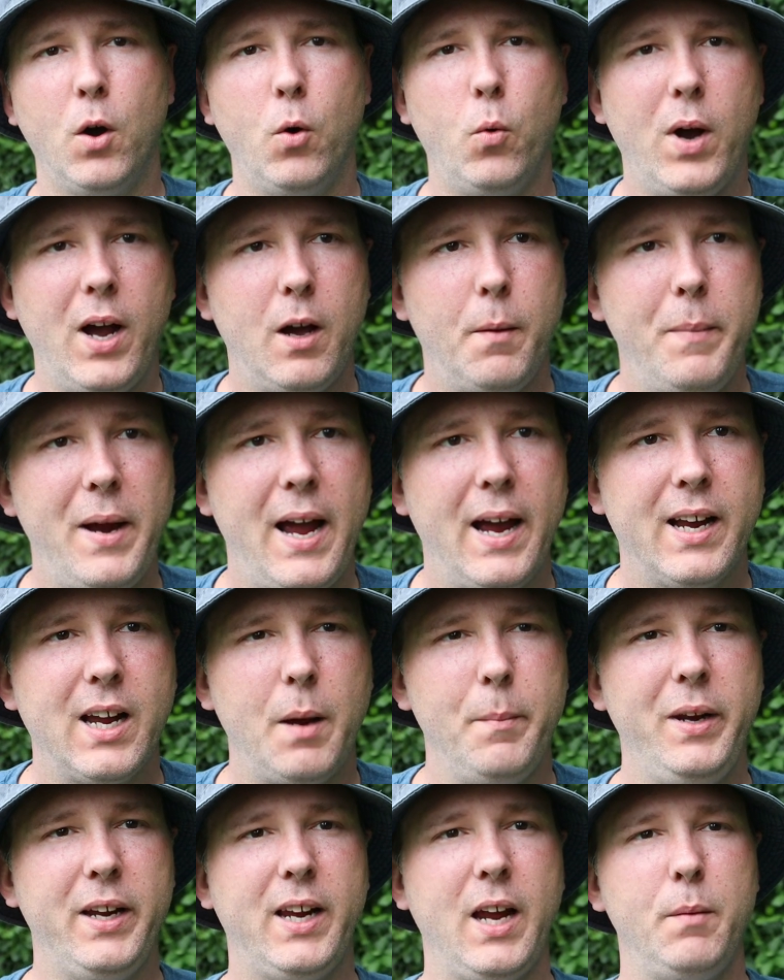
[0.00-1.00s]
A while back,
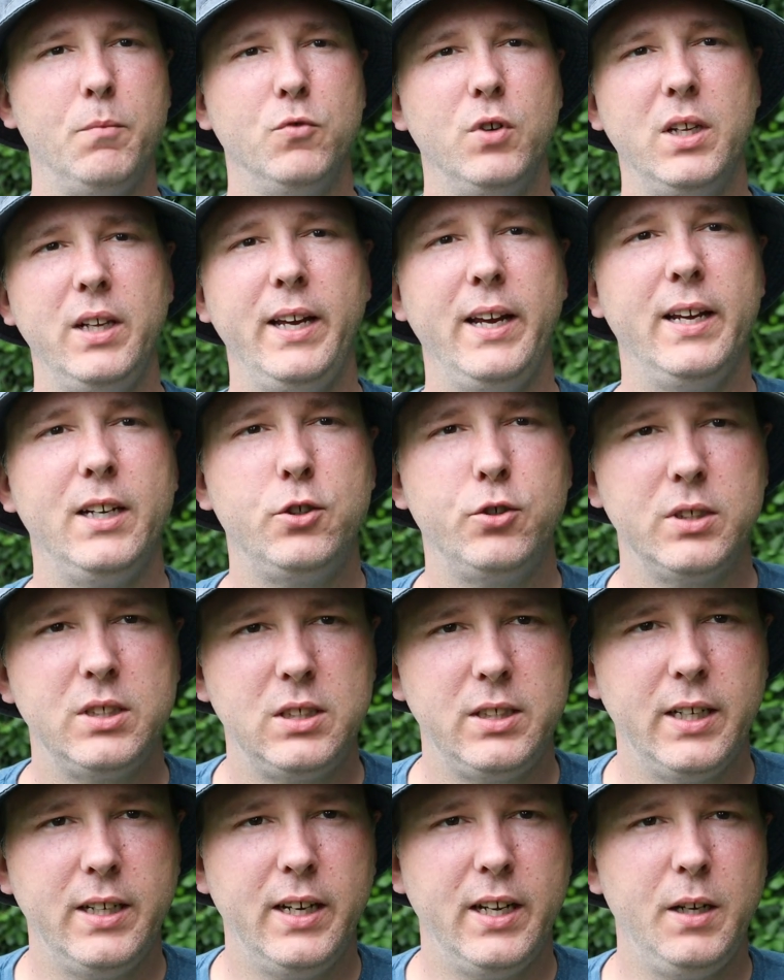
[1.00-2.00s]
I became really
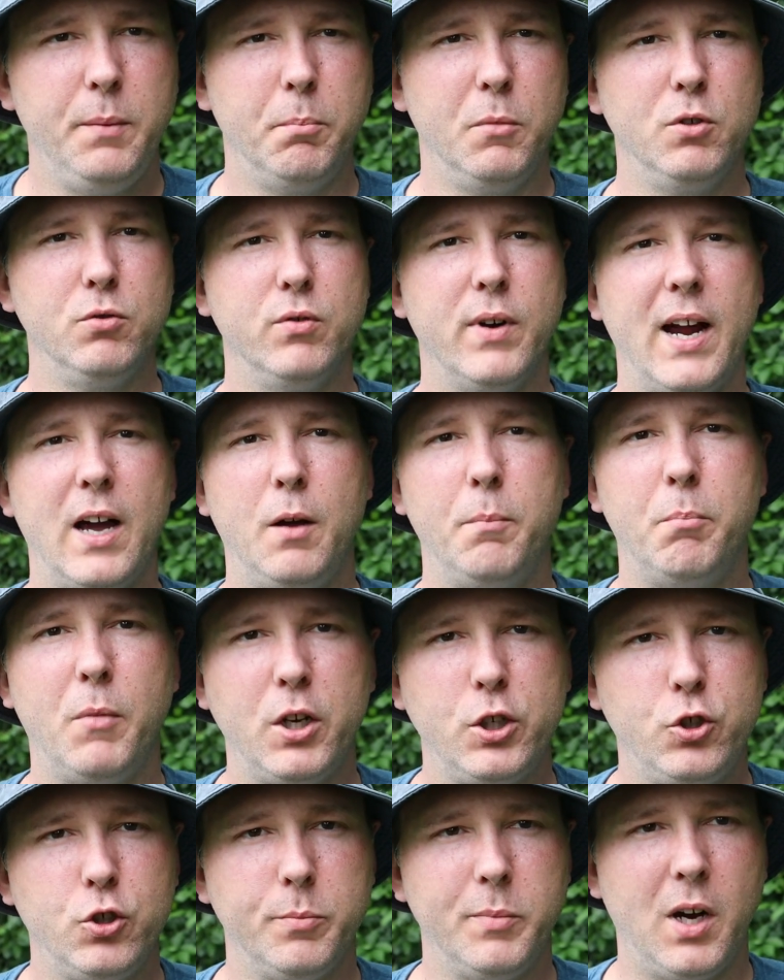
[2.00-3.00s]
interested in morel
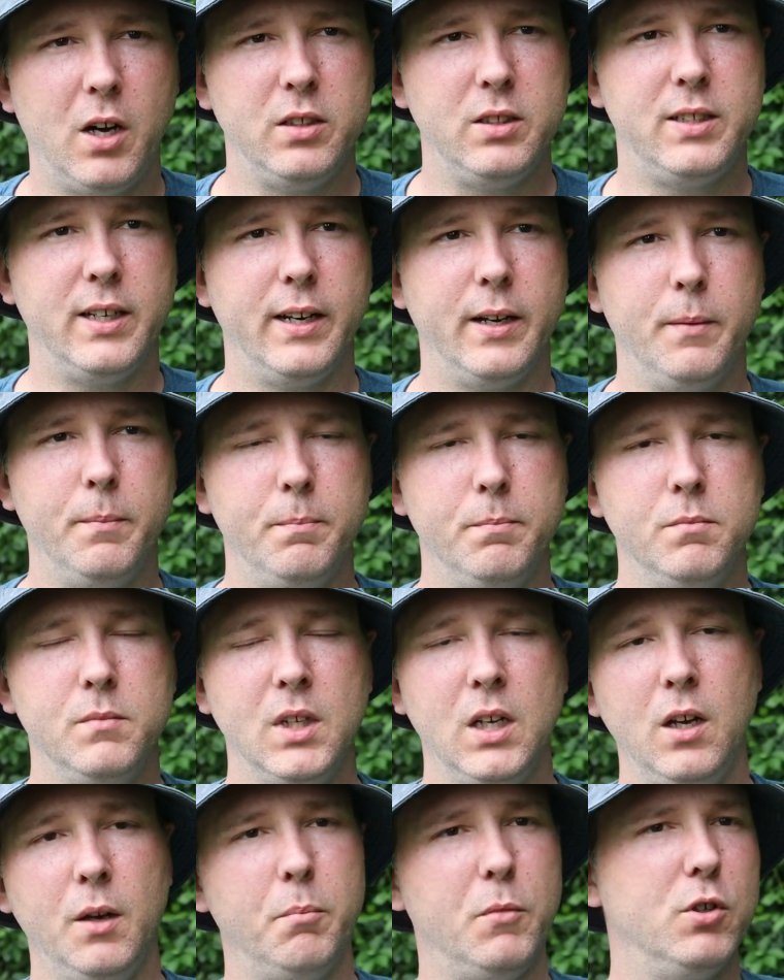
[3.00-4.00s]
mushroom hunting.
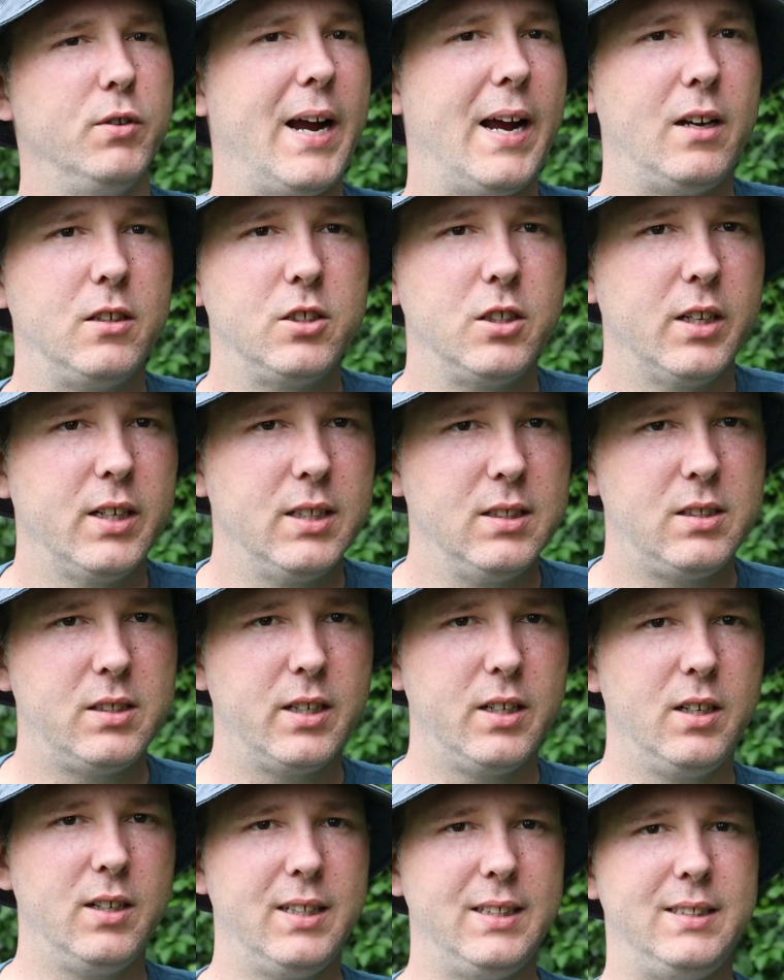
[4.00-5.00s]
Morels are
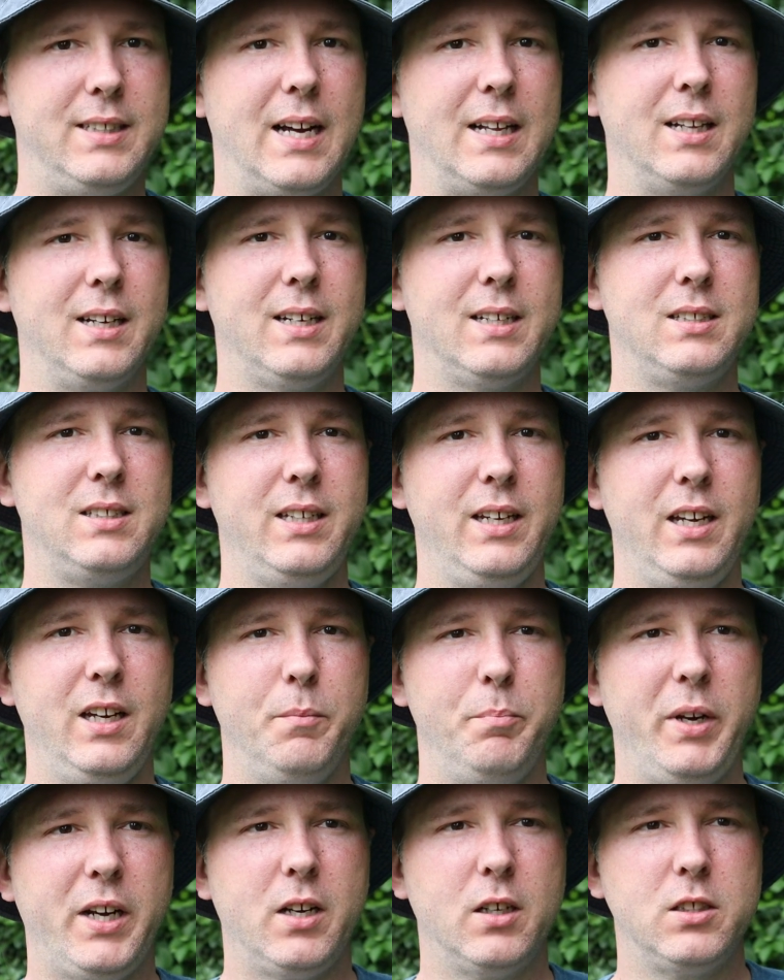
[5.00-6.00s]
considered a delicacy
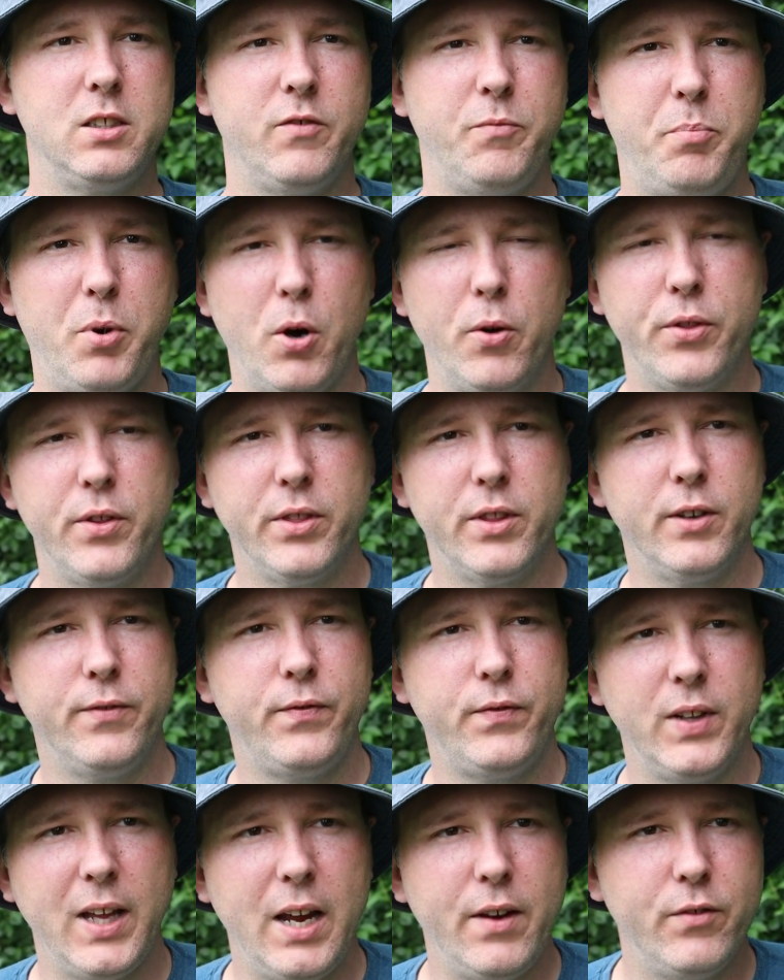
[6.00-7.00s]
because of both their
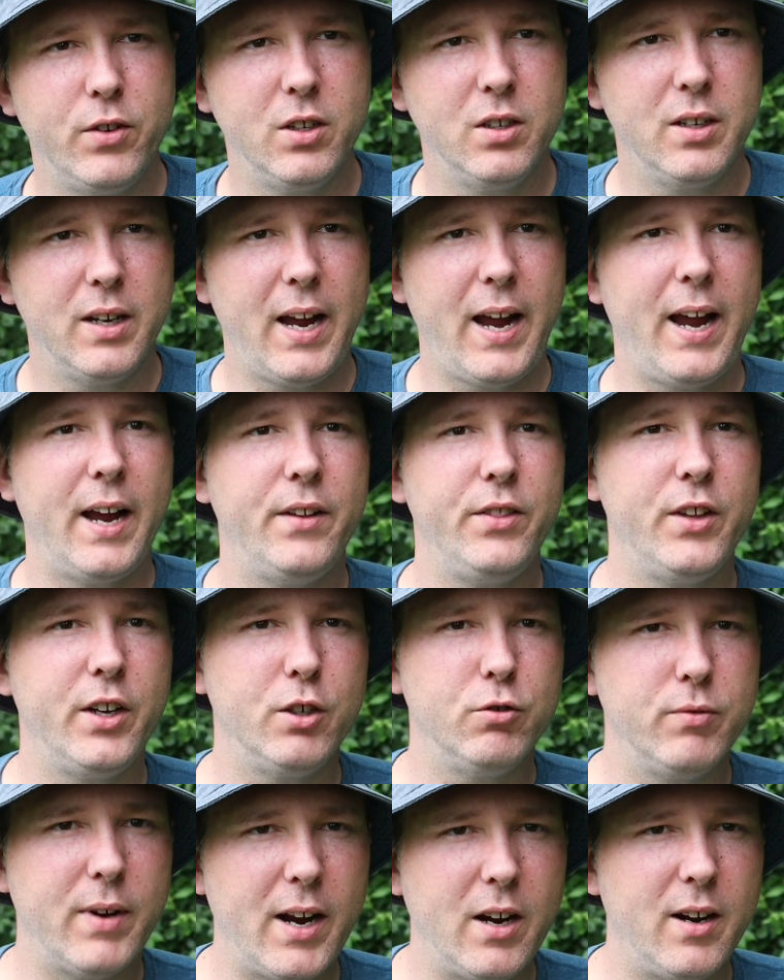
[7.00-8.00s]
flavor and
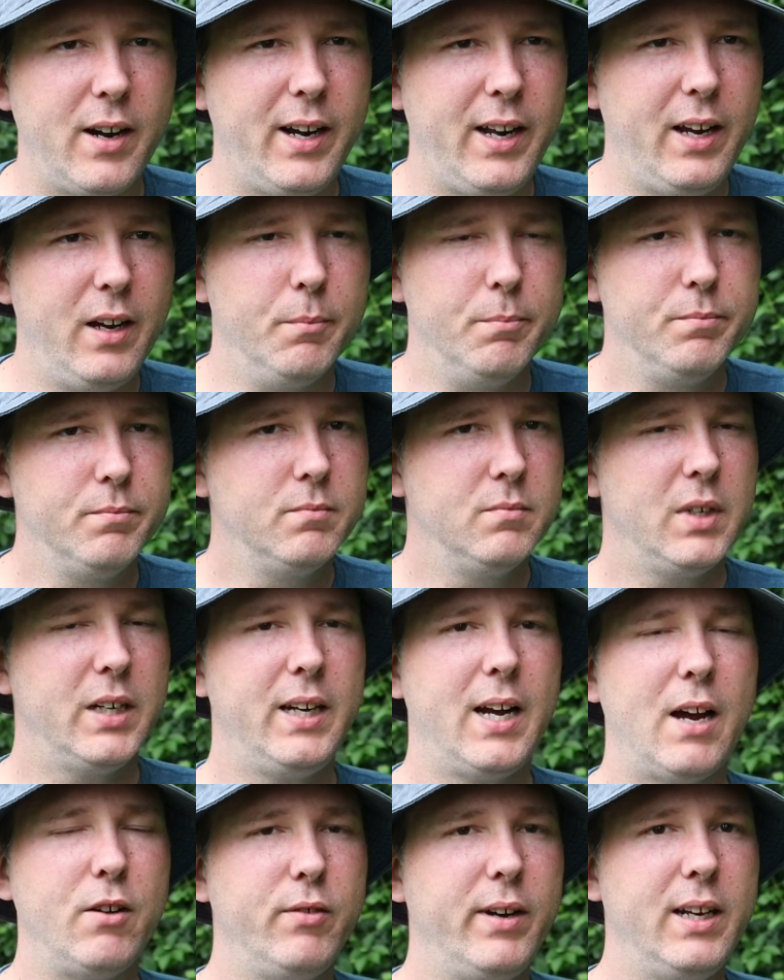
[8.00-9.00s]
their rarity,
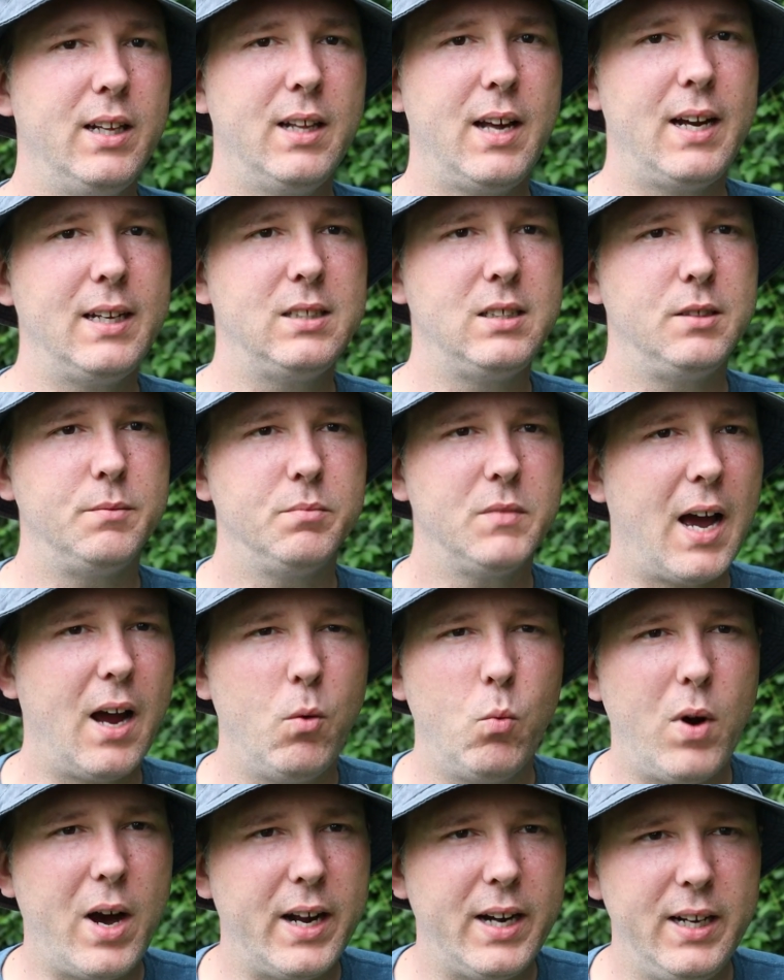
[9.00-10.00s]
and I realized
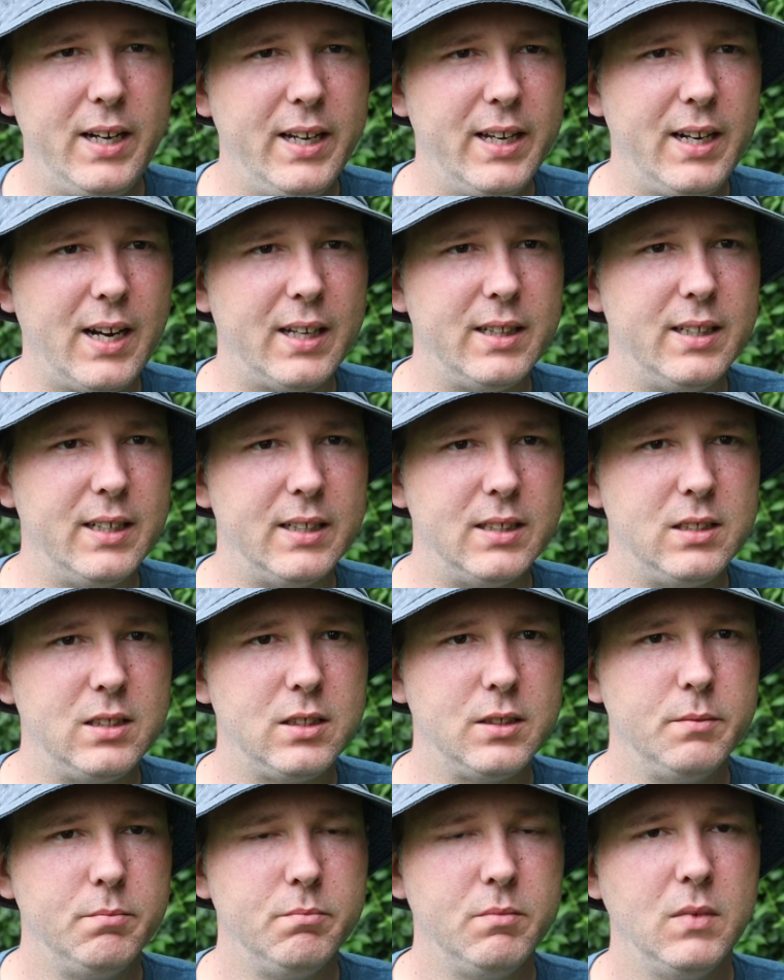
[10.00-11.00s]
I wanted in on
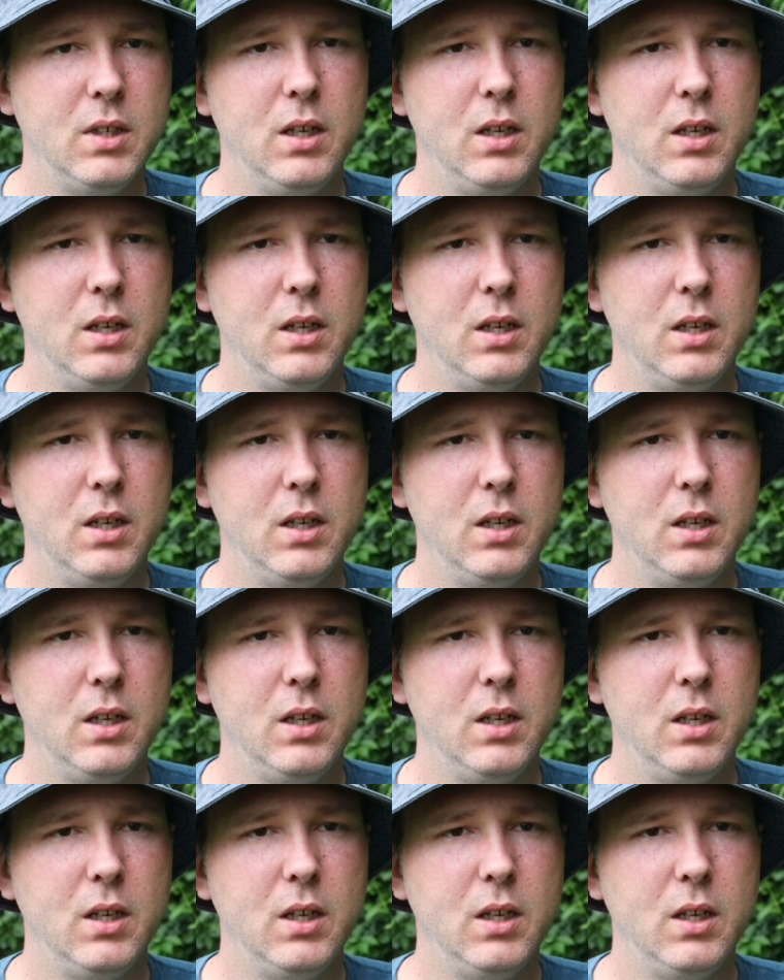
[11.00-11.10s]
this.